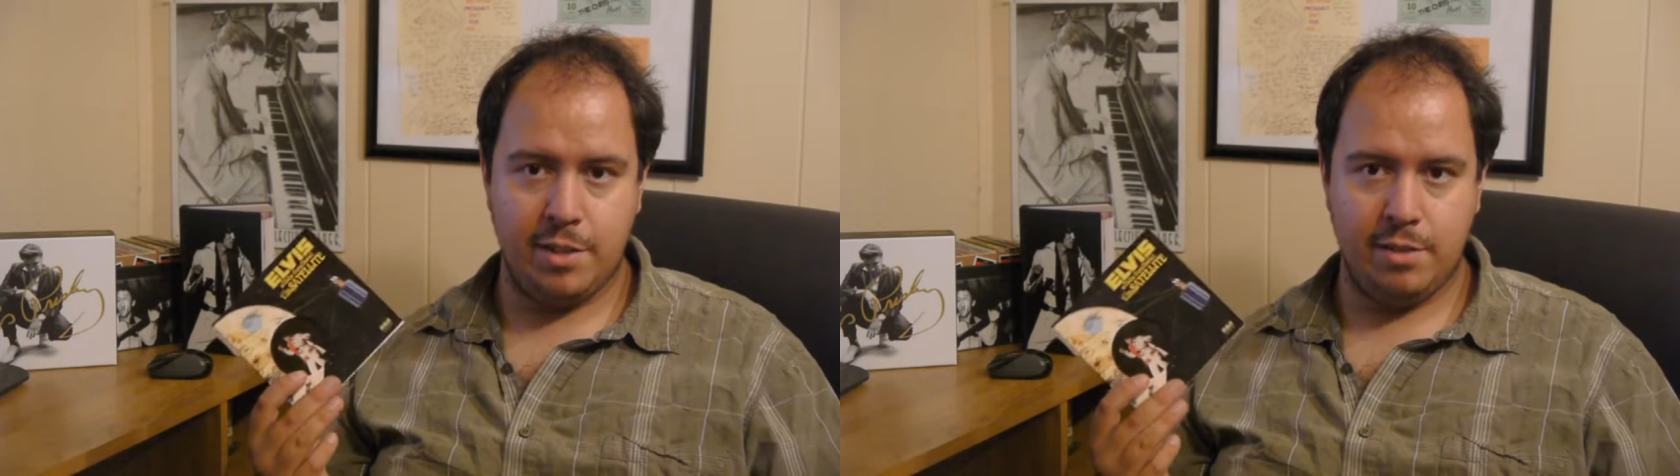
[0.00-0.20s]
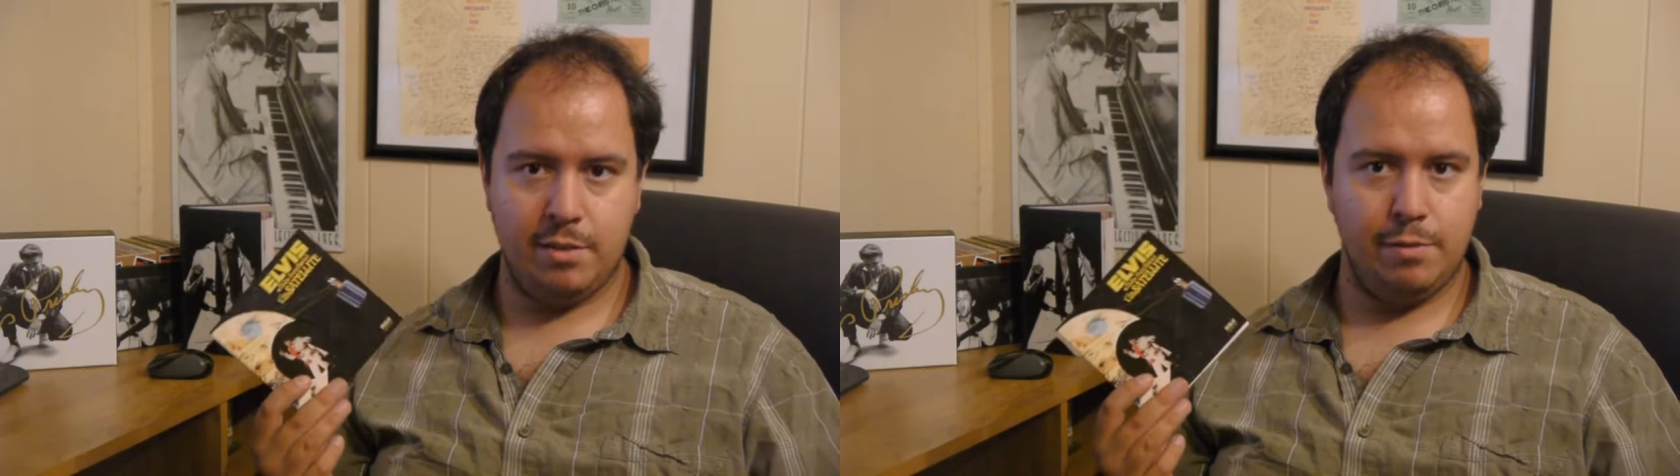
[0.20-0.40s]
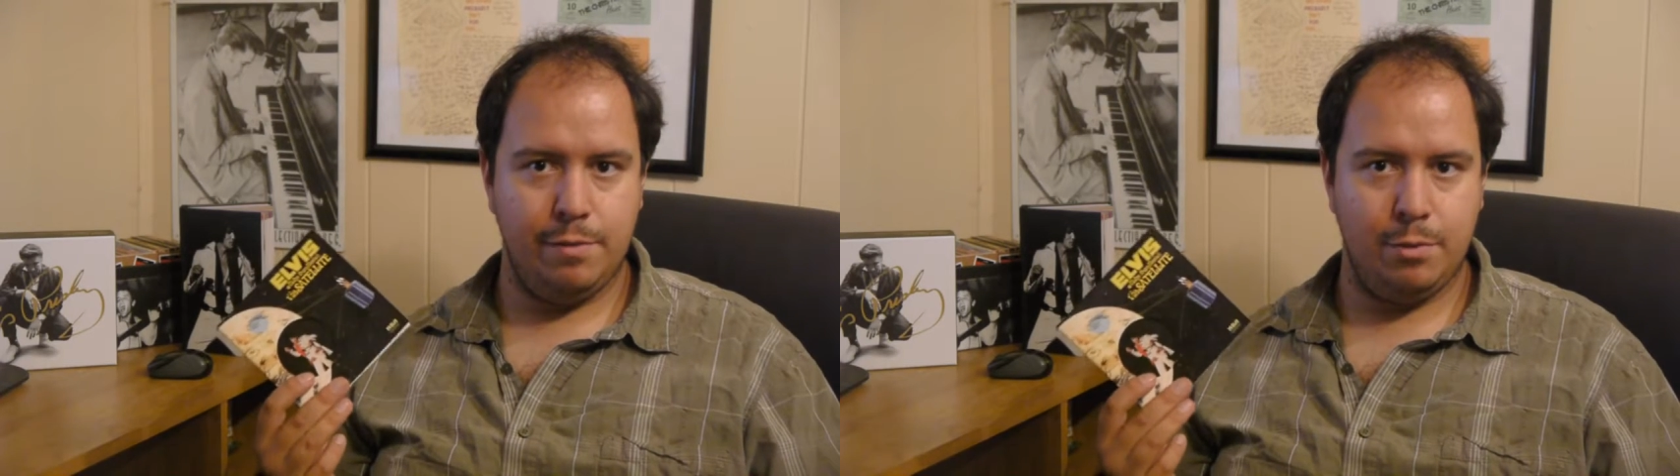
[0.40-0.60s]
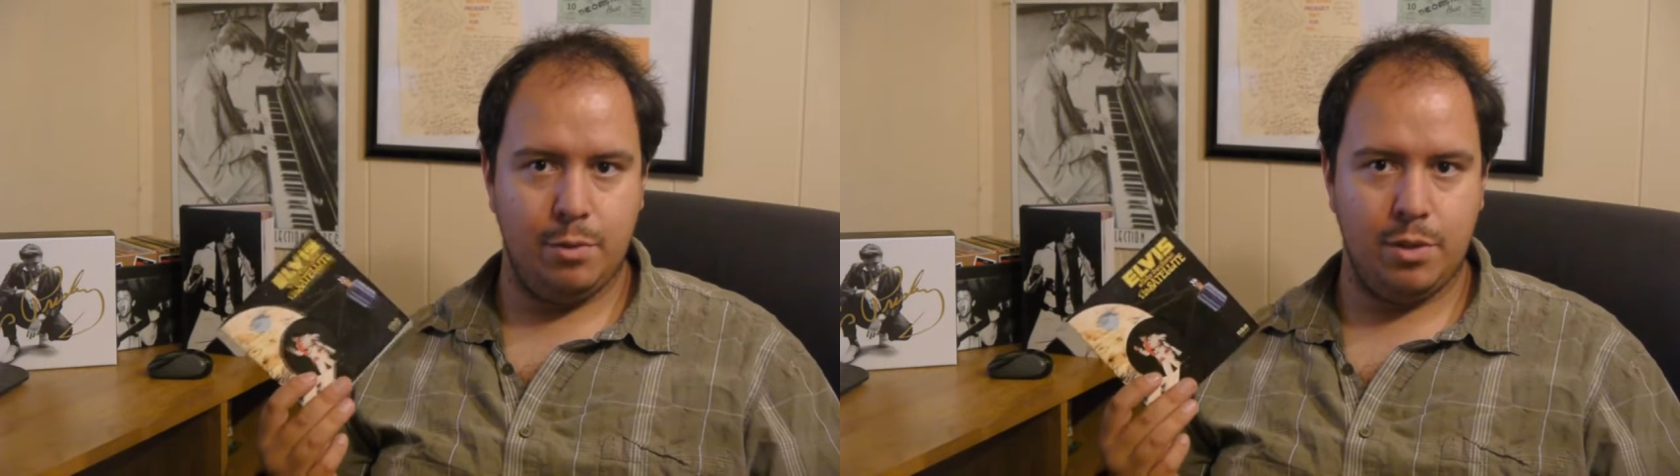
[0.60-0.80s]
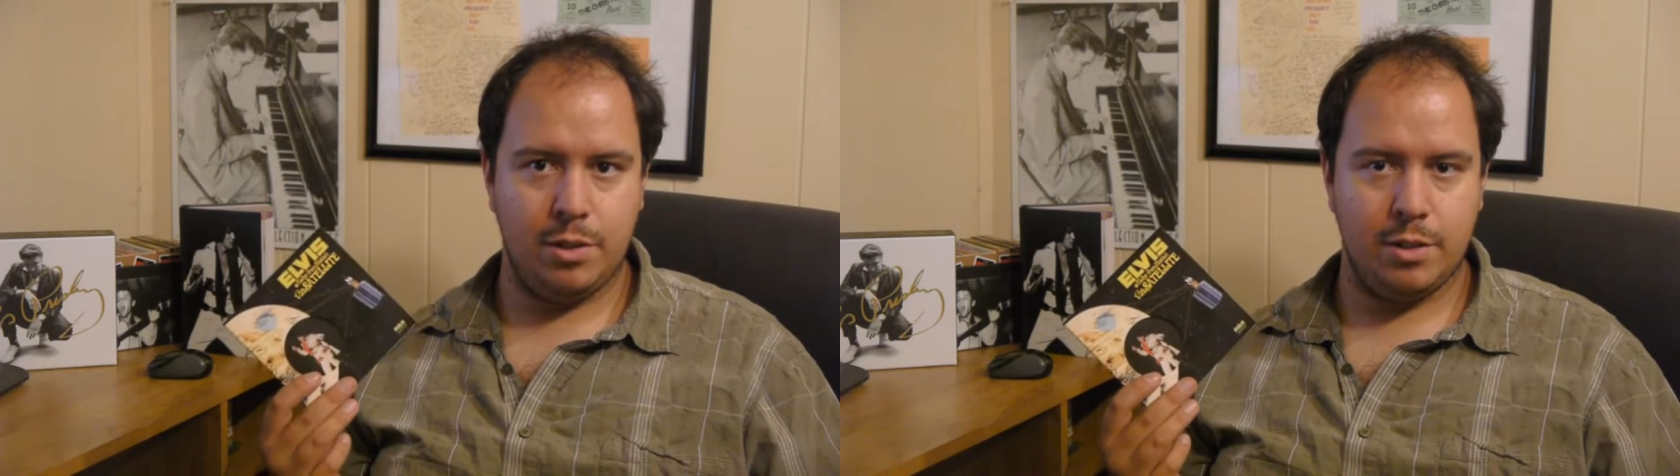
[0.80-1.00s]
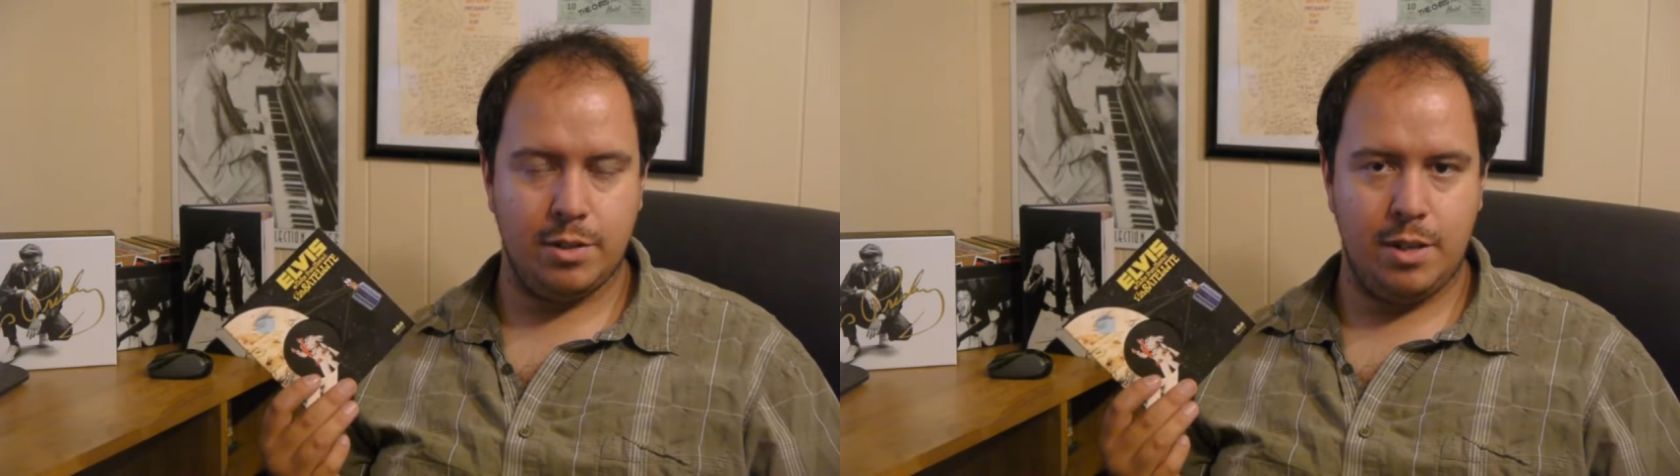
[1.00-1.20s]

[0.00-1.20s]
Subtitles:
it for